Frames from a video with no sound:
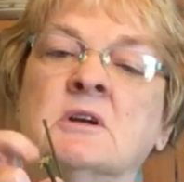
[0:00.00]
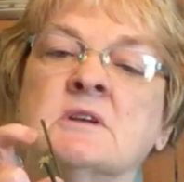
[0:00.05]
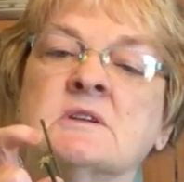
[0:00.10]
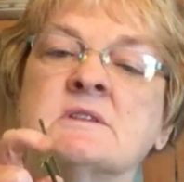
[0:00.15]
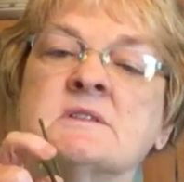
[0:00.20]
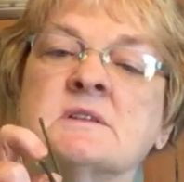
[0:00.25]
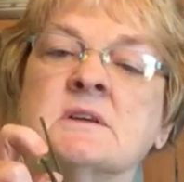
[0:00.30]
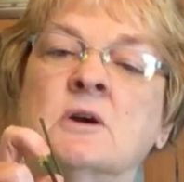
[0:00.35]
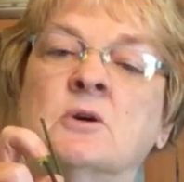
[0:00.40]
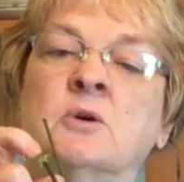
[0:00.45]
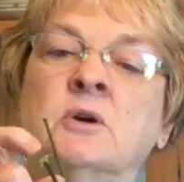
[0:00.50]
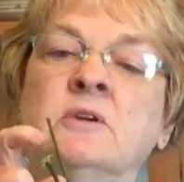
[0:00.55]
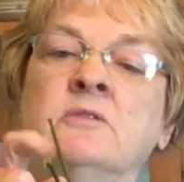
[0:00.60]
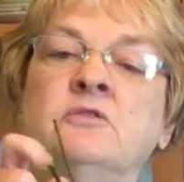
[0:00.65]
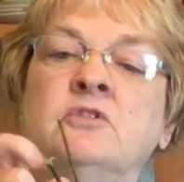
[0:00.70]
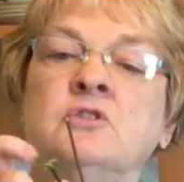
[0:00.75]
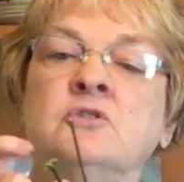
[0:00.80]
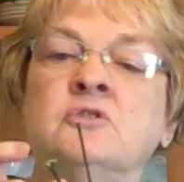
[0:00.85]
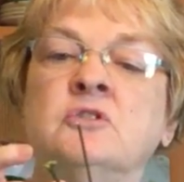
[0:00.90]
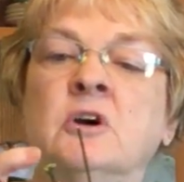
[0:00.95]
So
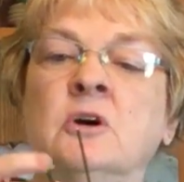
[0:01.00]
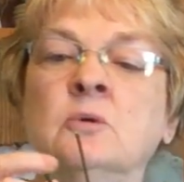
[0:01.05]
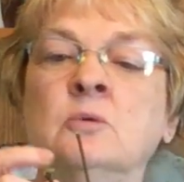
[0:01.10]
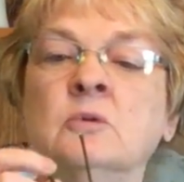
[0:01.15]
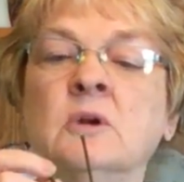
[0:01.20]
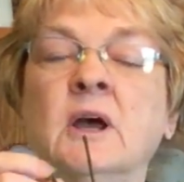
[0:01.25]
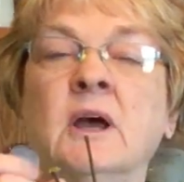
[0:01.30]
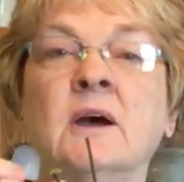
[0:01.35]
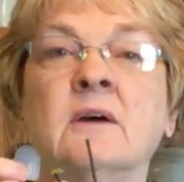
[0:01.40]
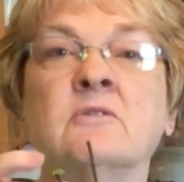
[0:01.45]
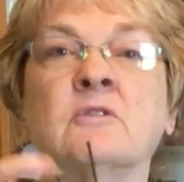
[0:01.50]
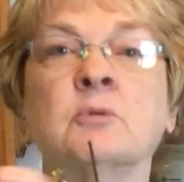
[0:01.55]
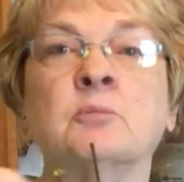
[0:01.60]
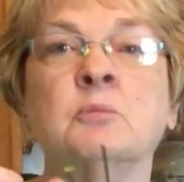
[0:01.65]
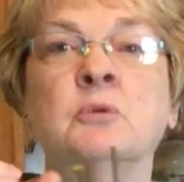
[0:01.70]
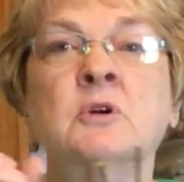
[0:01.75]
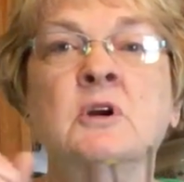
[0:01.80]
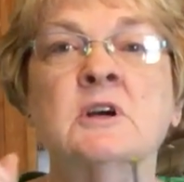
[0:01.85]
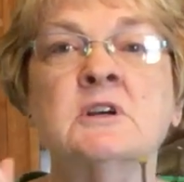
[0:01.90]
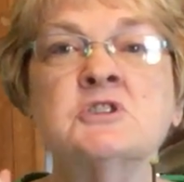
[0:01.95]
if you don't have a
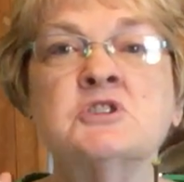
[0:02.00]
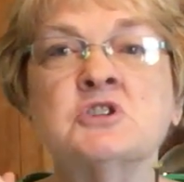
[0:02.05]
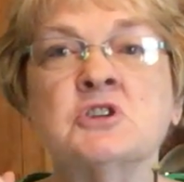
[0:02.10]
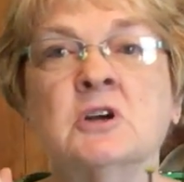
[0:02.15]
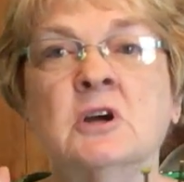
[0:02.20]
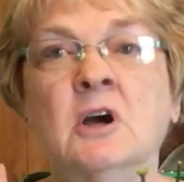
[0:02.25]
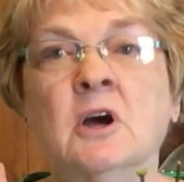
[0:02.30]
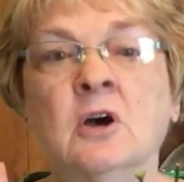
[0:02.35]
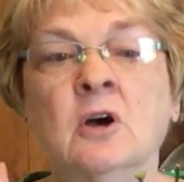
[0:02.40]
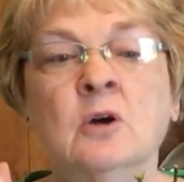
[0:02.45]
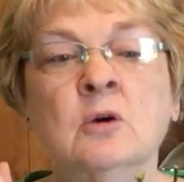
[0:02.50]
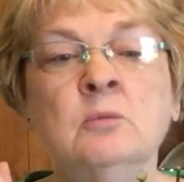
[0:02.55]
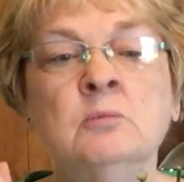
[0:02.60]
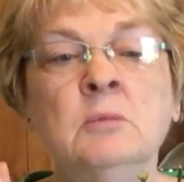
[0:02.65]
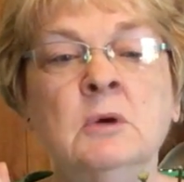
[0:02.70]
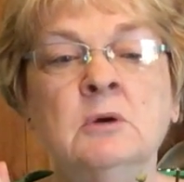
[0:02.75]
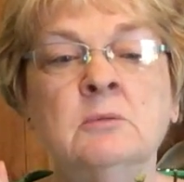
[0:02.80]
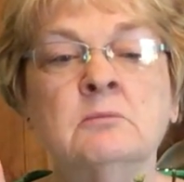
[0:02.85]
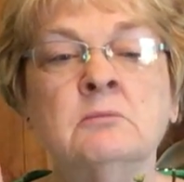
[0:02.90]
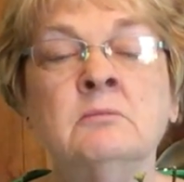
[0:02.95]
brush at
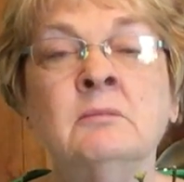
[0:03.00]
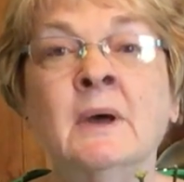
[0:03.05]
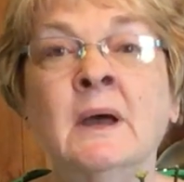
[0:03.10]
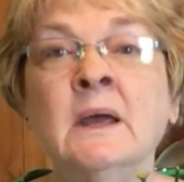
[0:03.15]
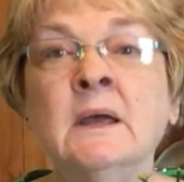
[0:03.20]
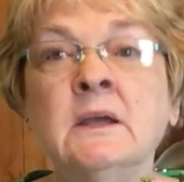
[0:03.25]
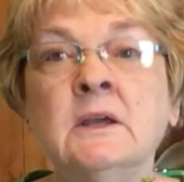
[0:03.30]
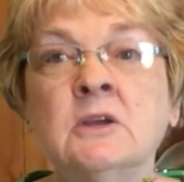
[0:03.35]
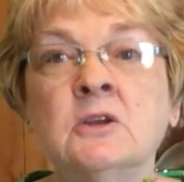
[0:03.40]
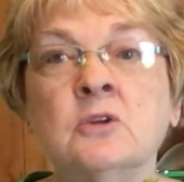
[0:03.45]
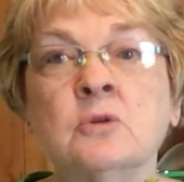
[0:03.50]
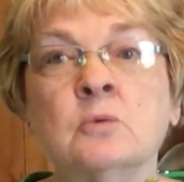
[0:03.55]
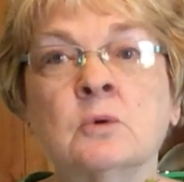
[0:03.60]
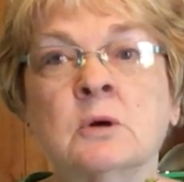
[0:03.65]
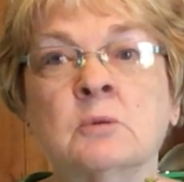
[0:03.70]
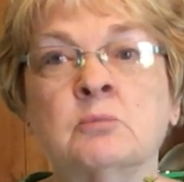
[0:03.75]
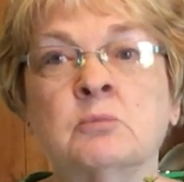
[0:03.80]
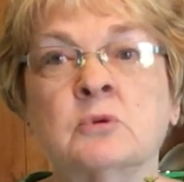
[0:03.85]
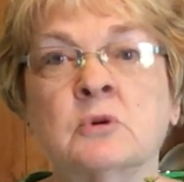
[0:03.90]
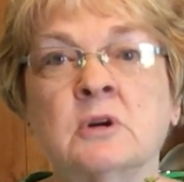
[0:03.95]
home, make you
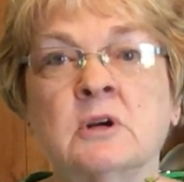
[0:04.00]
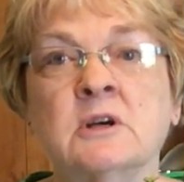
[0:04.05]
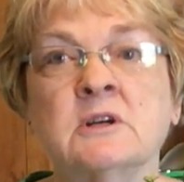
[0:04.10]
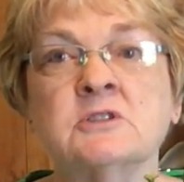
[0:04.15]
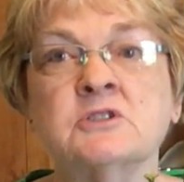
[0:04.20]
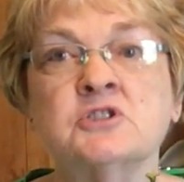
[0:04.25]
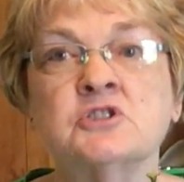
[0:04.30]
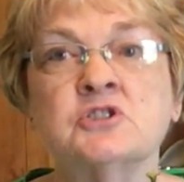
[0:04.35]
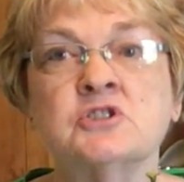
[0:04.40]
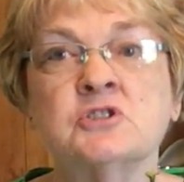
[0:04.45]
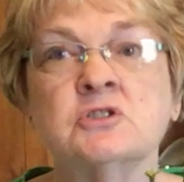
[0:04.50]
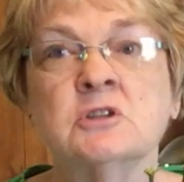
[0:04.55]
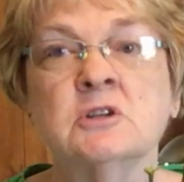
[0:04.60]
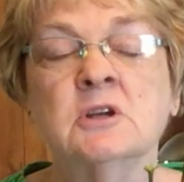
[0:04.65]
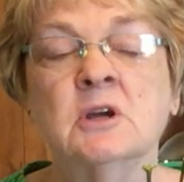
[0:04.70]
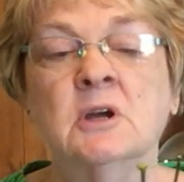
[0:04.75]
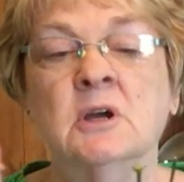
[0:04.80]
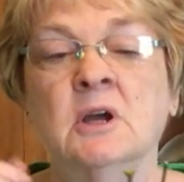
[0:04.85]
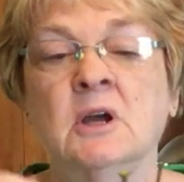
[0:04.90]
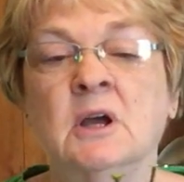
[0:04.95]
a brush
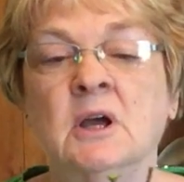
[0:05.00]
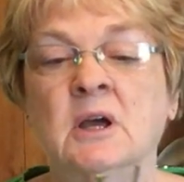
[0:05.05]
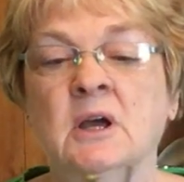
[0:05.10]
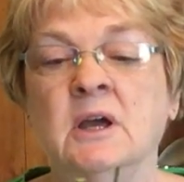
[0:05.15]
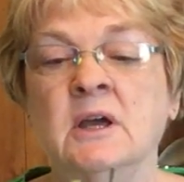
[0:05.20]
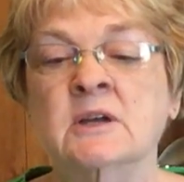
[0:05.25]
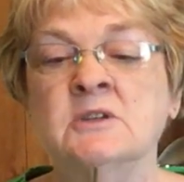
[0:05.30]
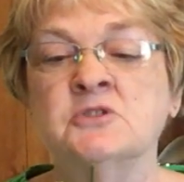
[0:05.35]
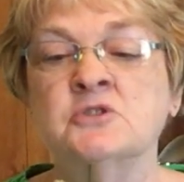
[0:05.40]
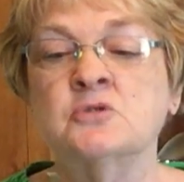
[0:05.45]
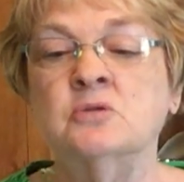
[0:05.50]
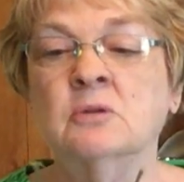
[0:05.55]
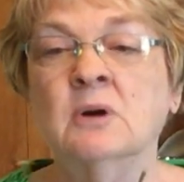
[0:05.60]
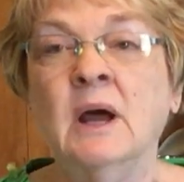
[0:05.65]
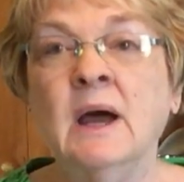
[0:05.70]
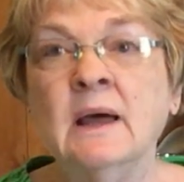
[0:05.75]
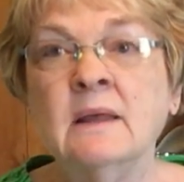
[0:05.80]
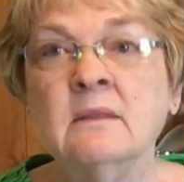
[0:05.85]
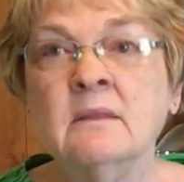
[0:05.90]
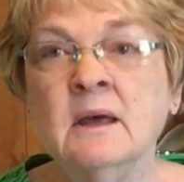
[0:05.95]
and
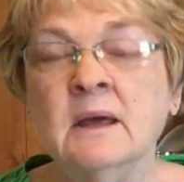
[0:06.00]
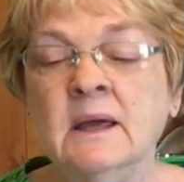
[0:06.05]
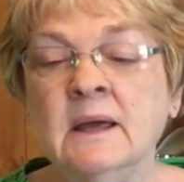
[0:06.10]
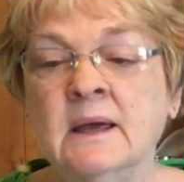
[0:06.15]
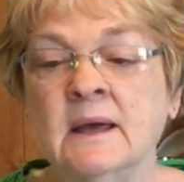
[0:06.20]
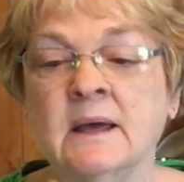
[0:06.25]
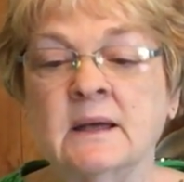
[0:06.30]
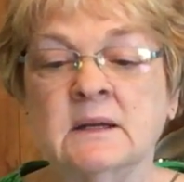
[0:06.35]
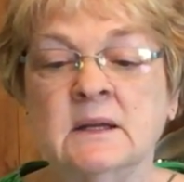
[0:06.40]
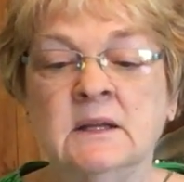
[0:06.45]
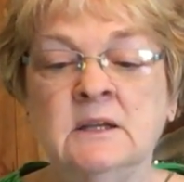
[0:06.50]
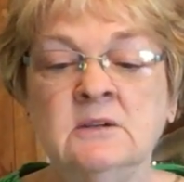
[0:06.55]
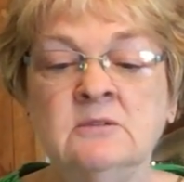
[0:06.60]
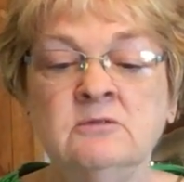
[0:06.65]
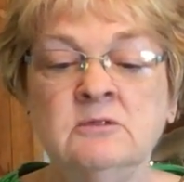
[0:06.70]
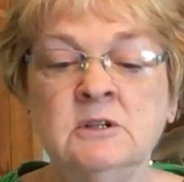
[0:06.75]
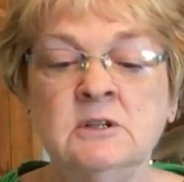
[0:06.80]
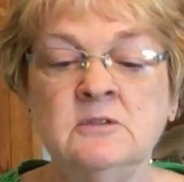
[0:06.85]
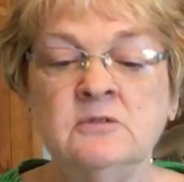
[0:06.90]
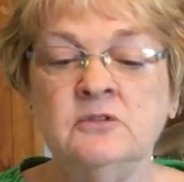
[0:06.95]
try that.
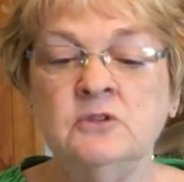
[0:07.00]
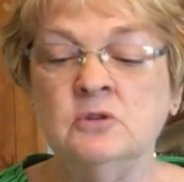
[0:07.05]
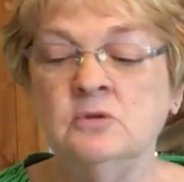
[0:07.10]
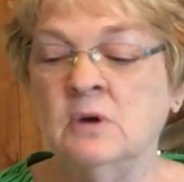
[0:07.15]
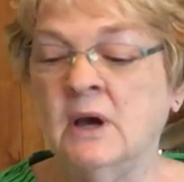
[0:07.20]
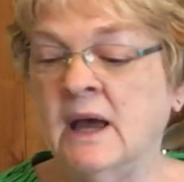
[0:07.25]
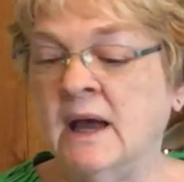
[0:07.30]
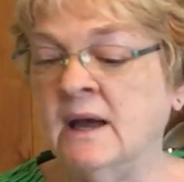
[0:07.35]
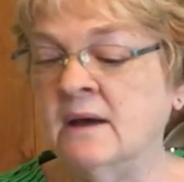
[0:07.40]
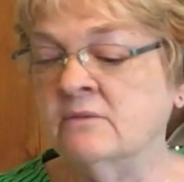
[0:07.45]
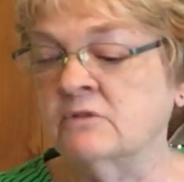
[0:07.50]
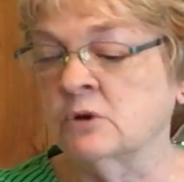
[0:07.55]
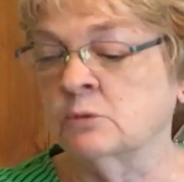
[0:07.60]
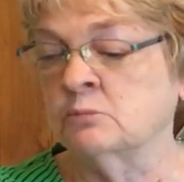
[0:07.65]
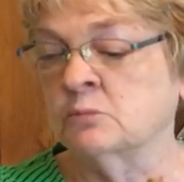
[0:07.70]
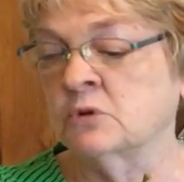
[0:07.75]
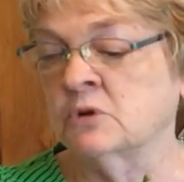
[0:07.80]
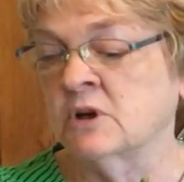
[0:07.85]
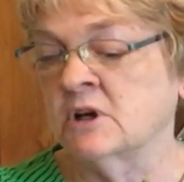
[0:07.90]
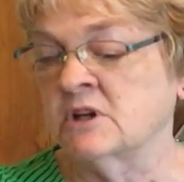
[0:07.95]
Even if you have a
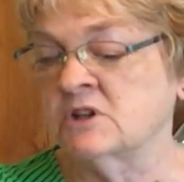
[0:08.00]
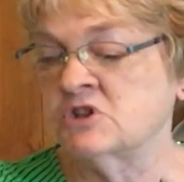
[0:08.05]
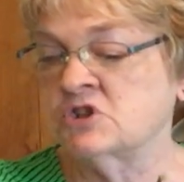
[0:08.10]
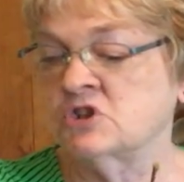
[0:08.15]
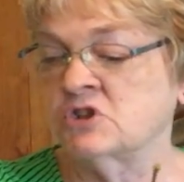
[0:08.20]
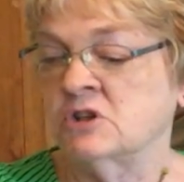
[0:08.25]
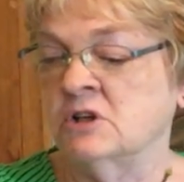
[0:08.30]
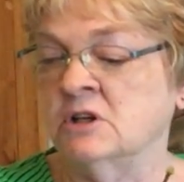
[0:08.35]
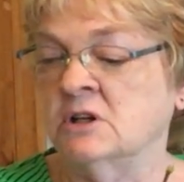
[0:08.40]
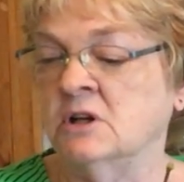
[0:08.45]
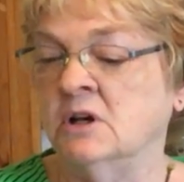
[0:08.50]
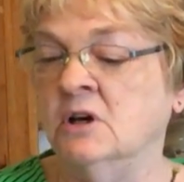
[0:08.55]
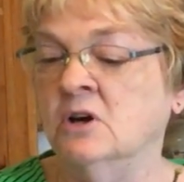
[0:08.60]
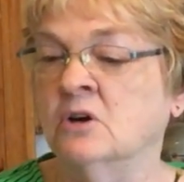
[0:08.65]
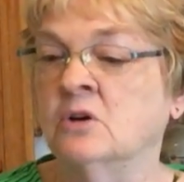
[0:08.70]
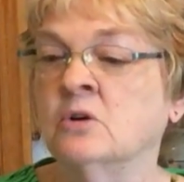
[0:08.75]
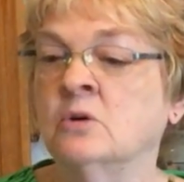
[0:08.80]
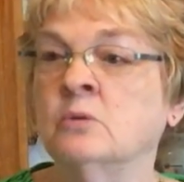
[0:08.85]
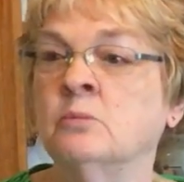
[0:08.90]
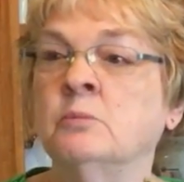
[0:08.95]
brush at
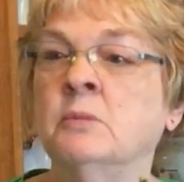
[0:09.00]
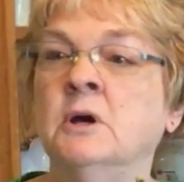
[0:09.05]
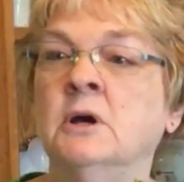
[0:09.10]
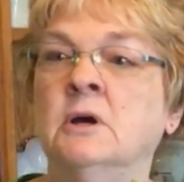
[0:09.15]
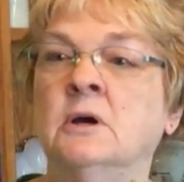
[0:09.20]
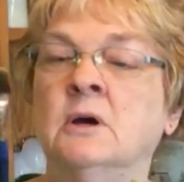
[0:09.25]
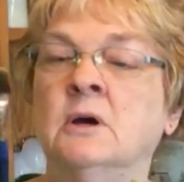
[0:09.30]
home,